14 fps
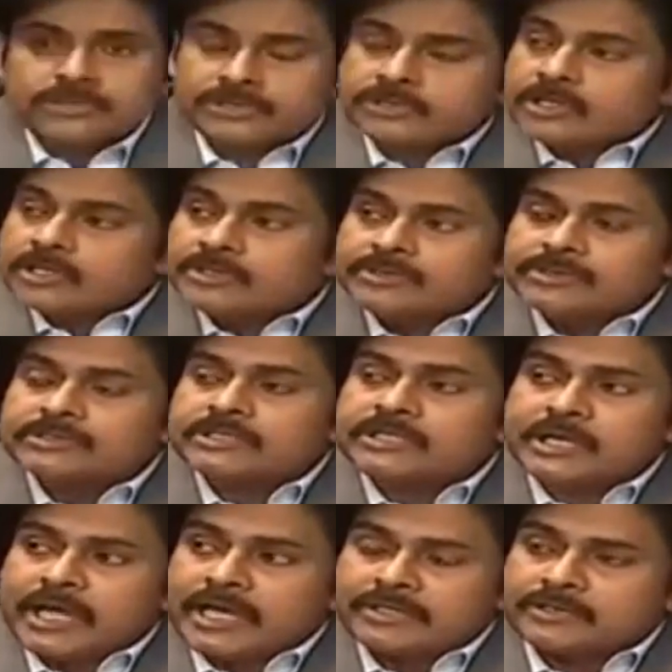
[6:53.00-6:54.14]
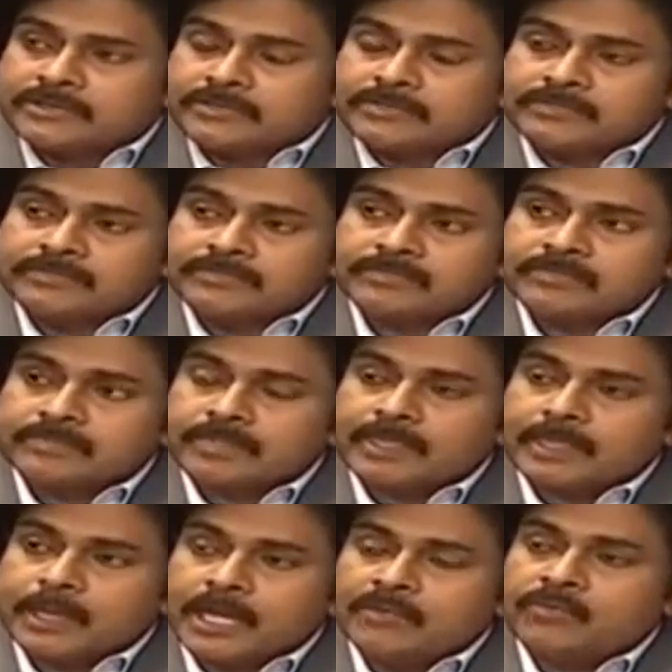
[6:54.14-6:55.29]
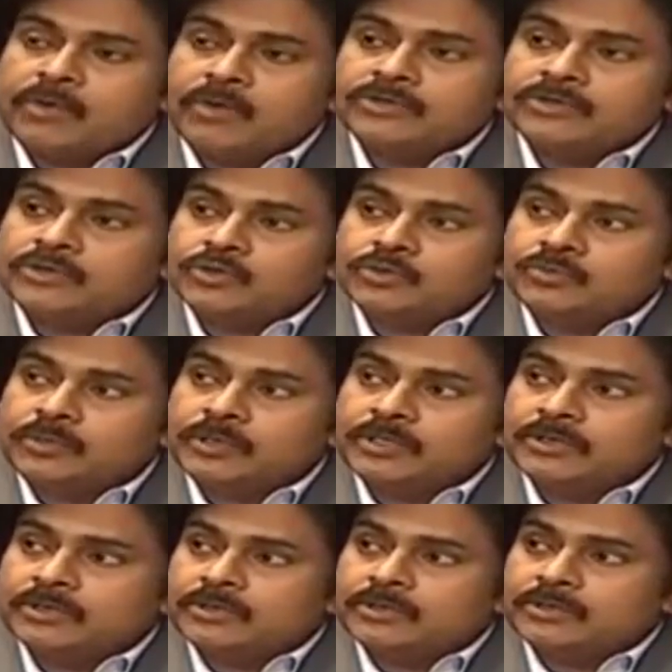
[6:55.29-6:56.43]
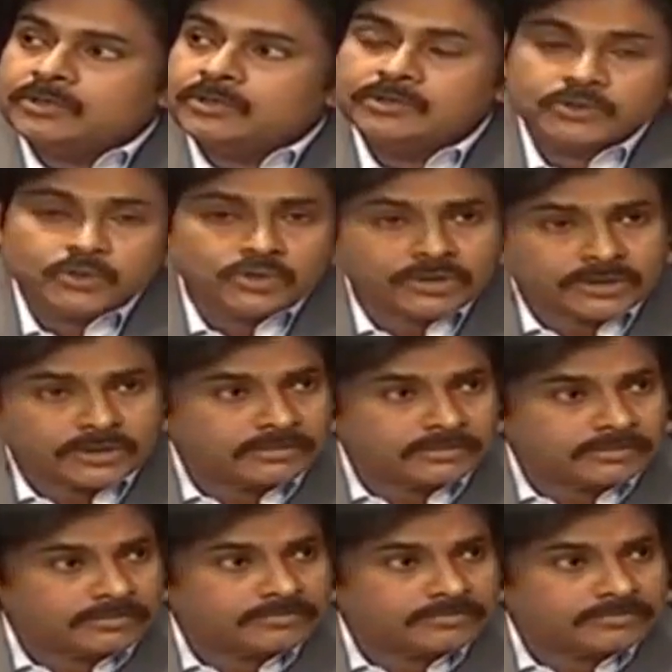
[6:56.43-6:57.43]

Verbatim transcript: not at all interested in acting. I wanted to be a yogi.